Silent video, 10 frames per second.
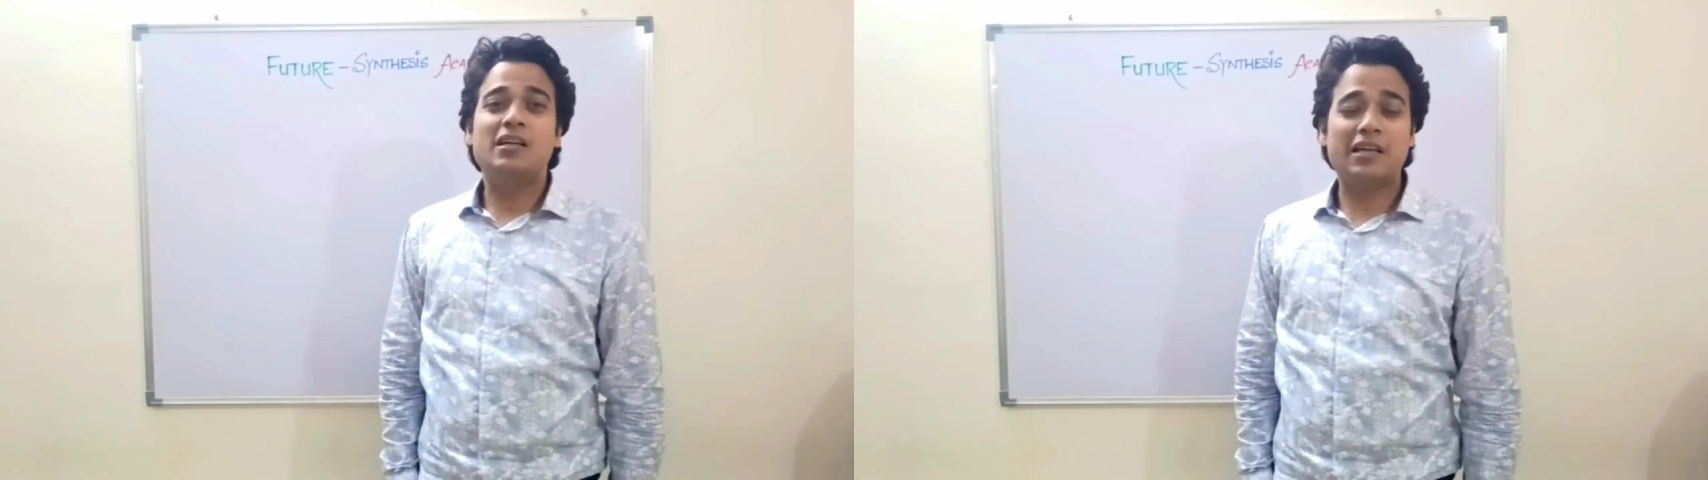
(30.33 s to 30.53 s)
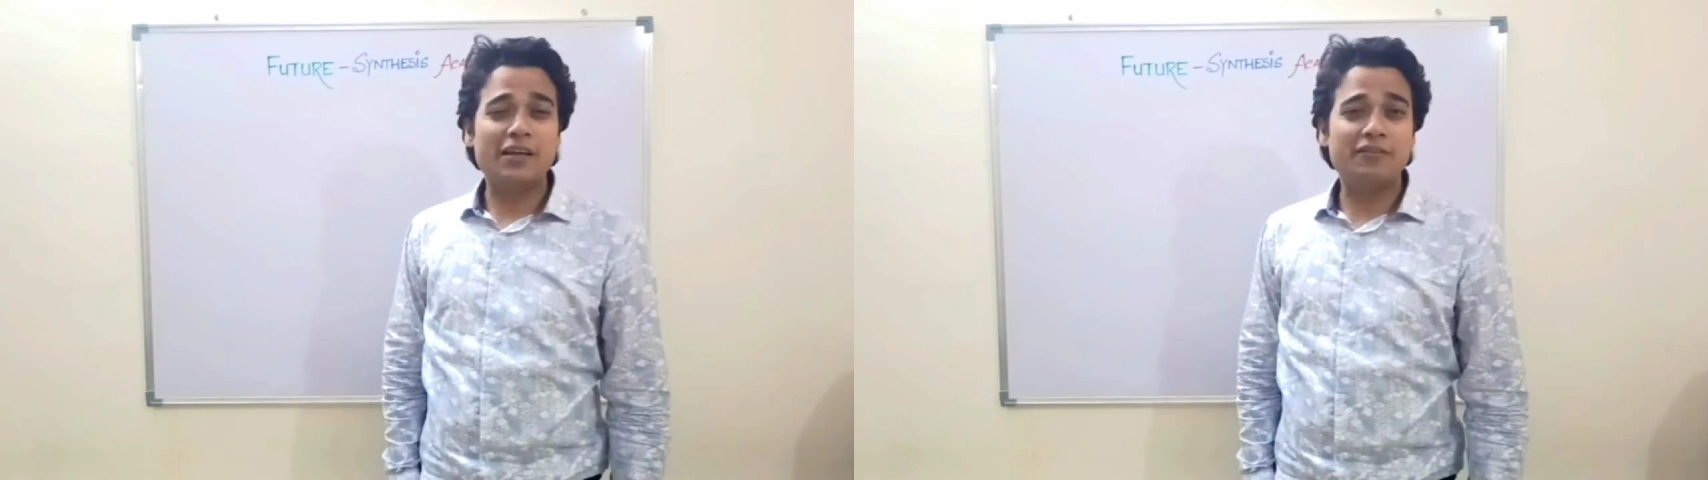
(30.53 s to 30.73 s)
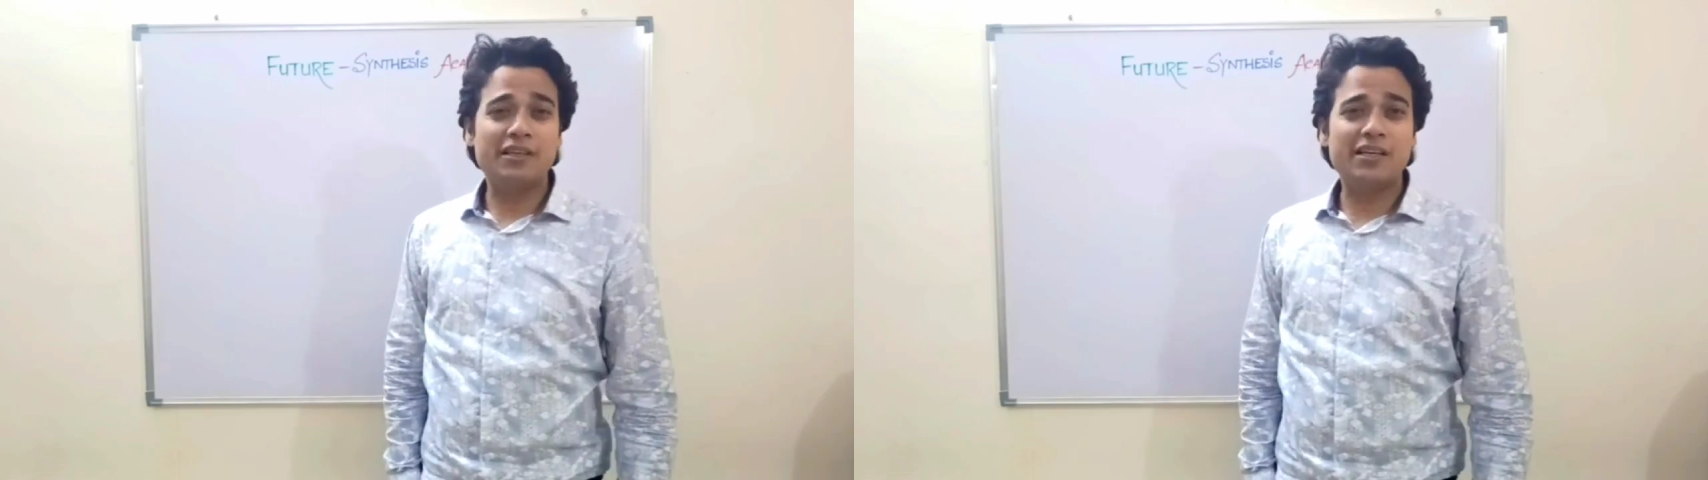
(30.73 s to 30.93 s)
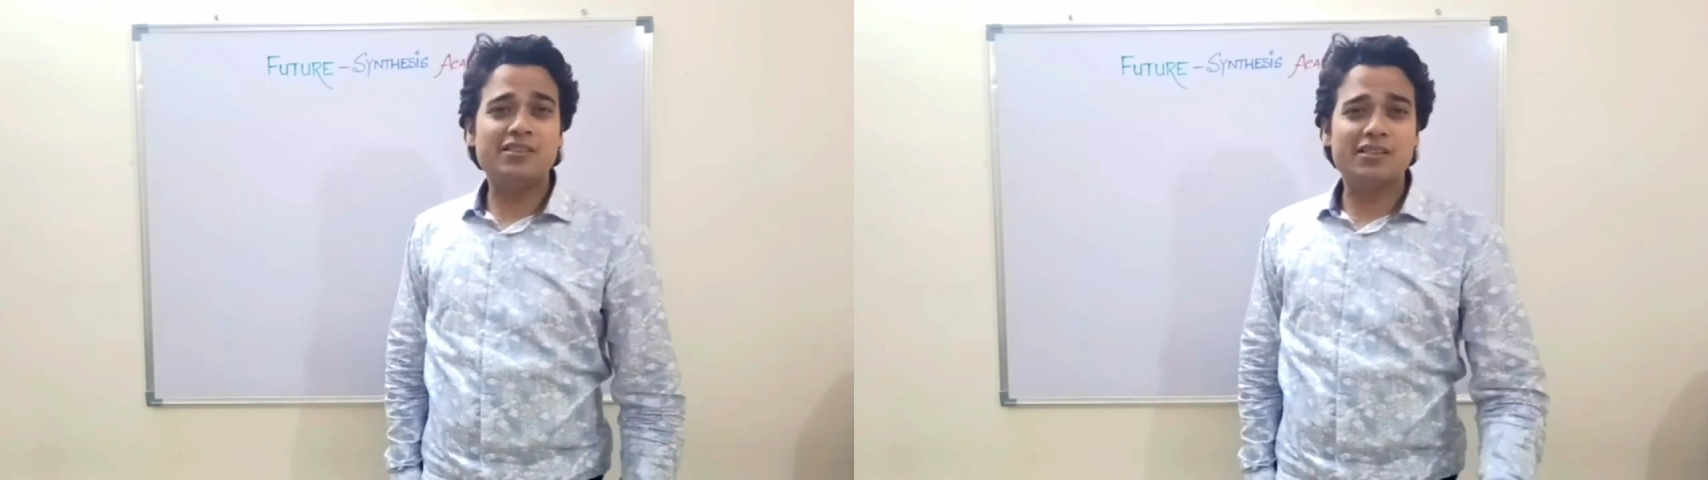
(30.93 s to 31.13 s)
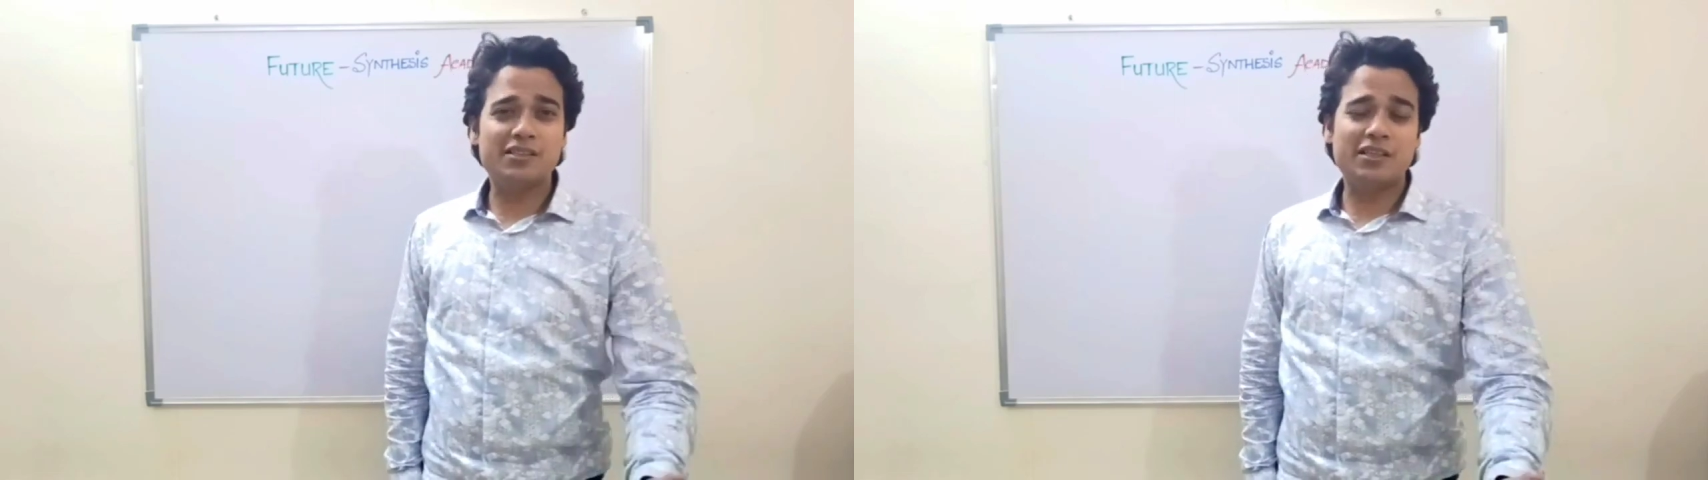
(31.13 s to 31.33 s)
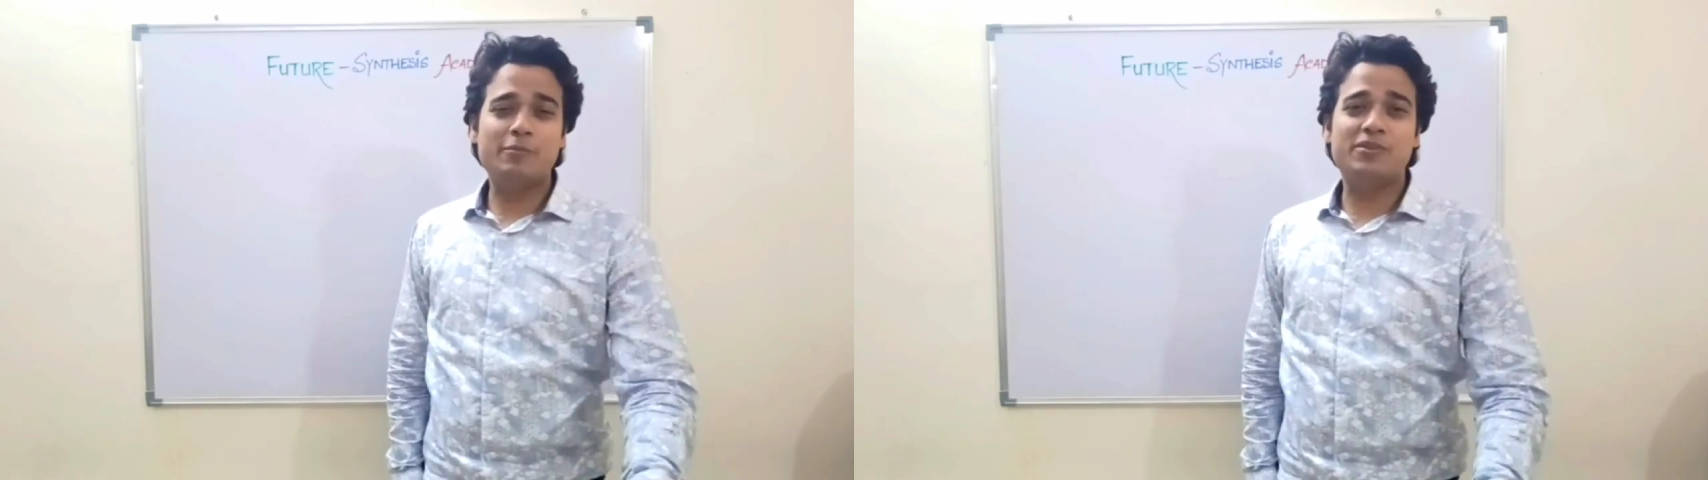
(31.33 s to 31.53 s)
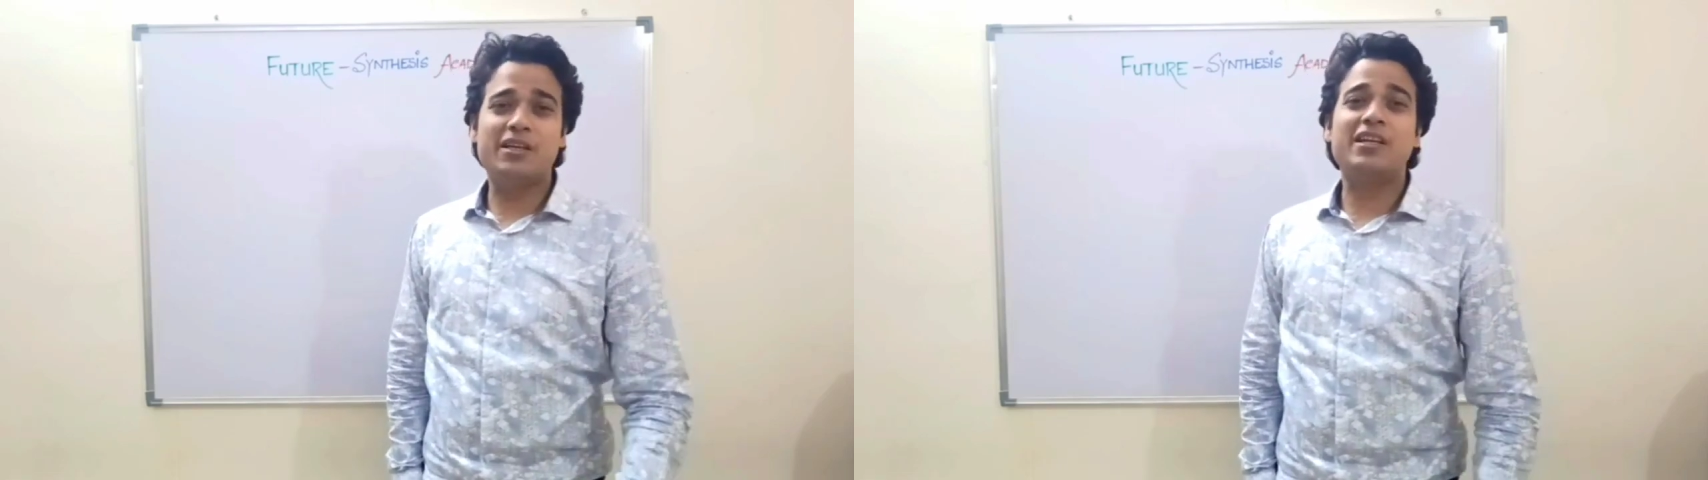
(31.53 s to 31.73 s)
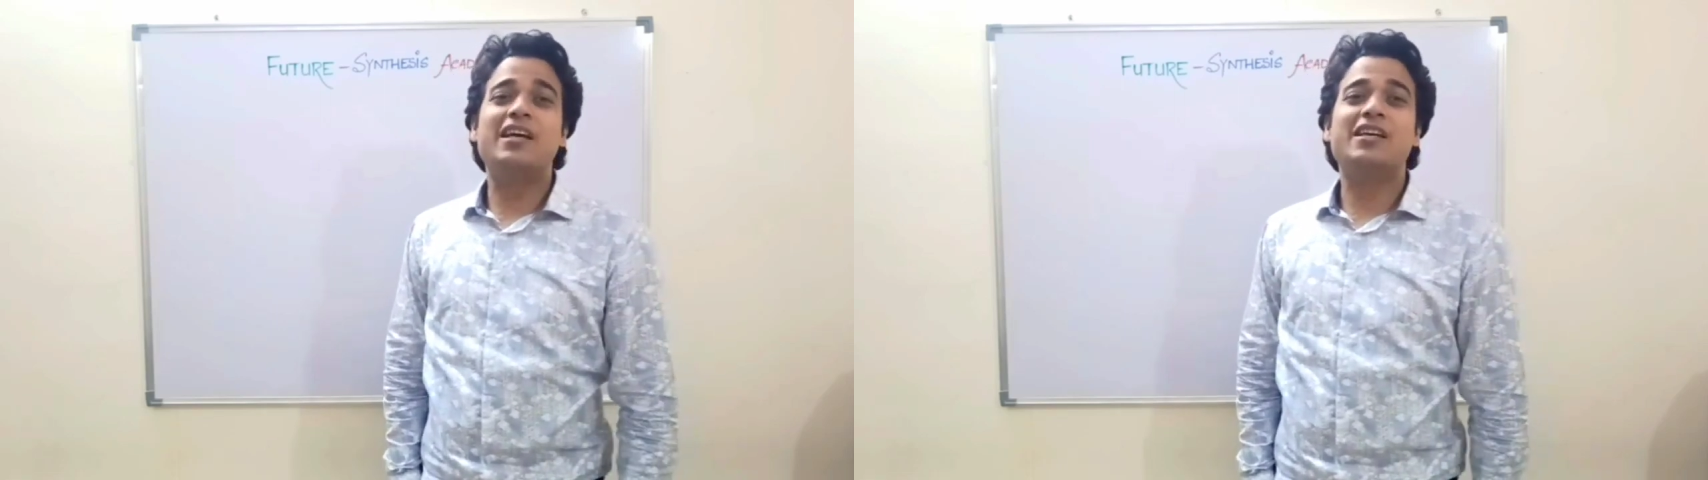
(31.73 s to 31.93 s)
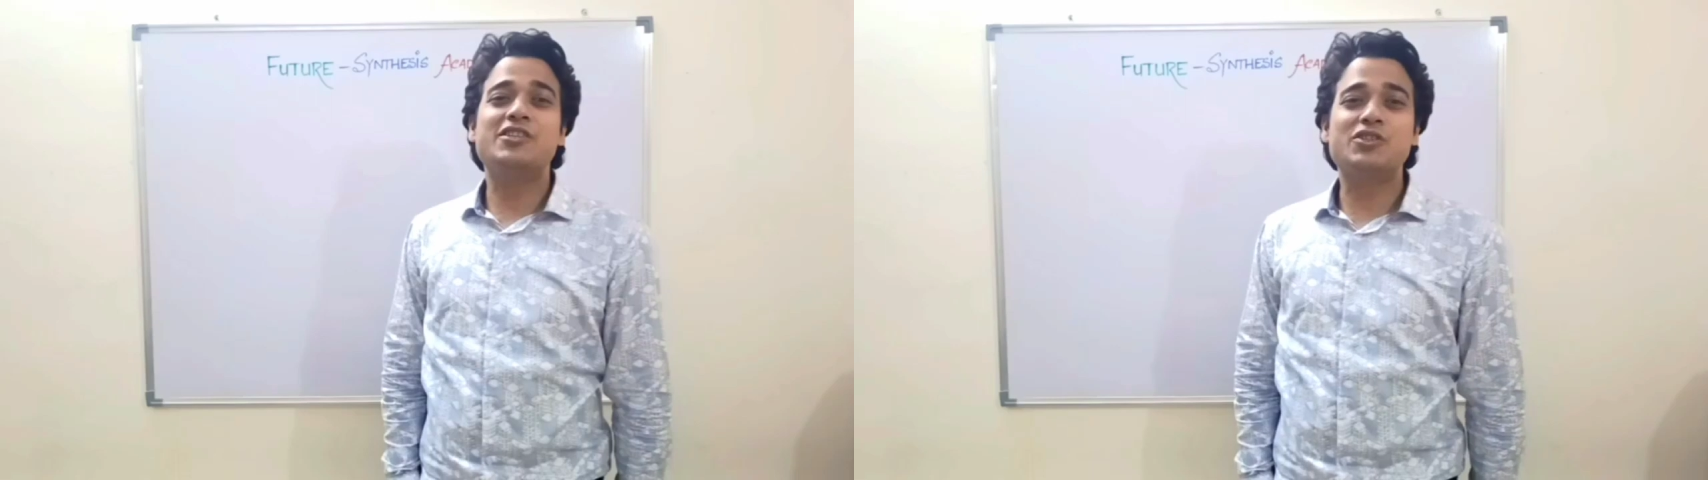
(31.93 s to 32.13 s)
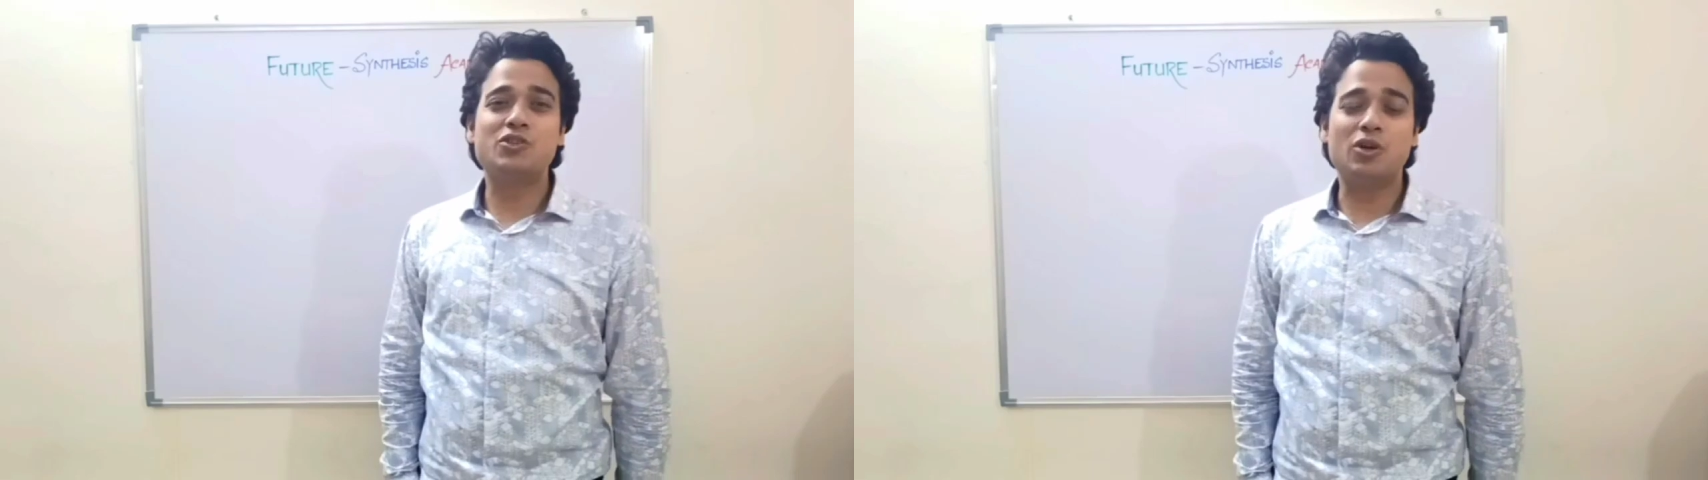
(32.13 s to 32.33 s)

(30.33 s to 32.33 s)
Life science as a subject is